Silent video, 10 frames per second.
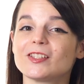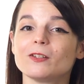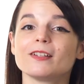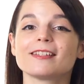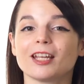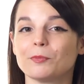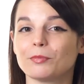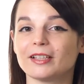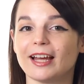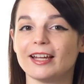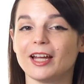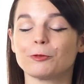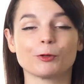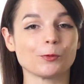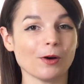students can play
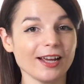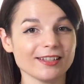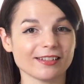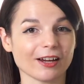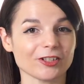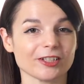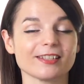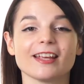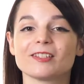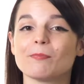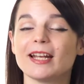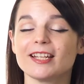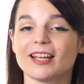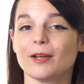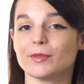and rewind sections as many
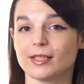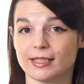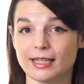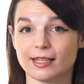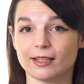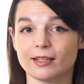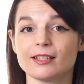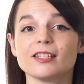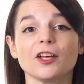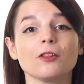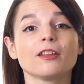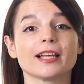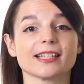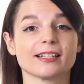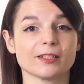times as needed until the
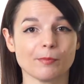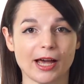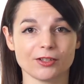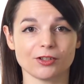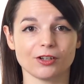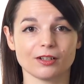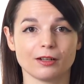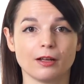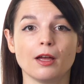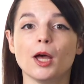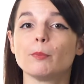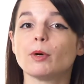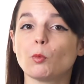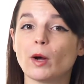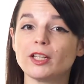lesson is mastered.
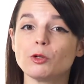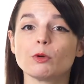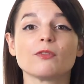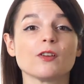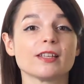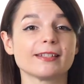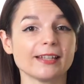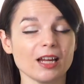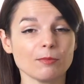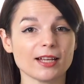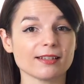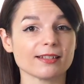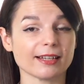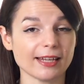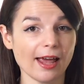But when you review the same lessons
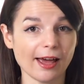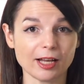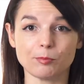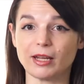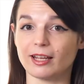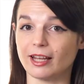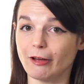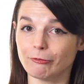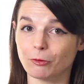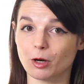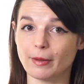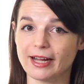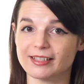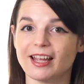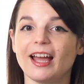again in PDF
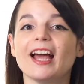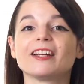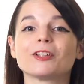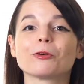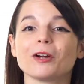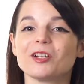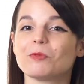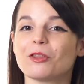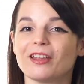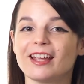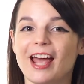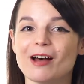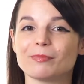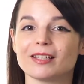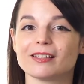format, an incredible thing
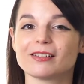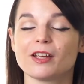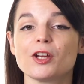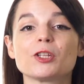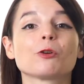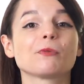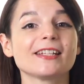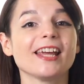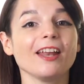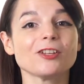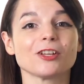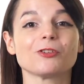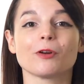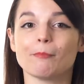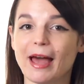happens. Your retention
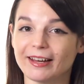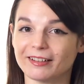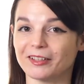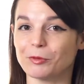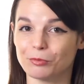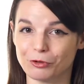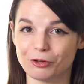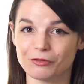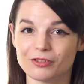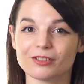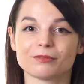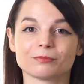dramatically improves.